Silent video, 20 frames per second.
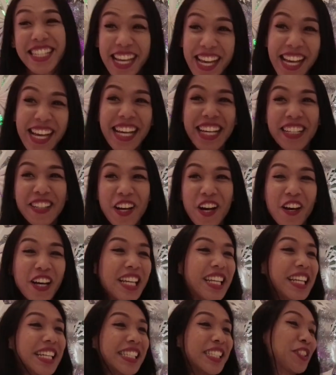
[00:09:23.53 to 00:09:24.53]
Yeah,
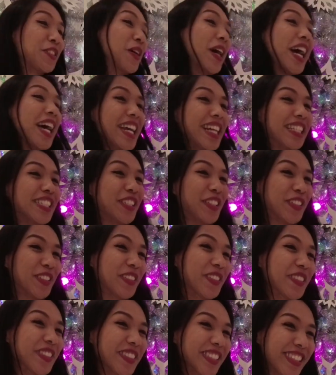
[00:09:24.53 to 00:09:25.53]
or at least trying
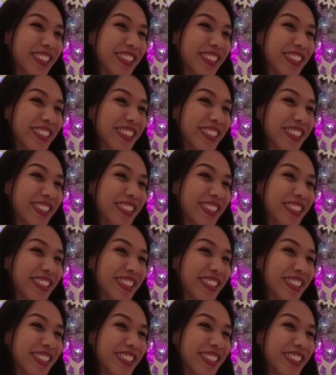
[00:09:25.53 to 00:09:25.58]
to.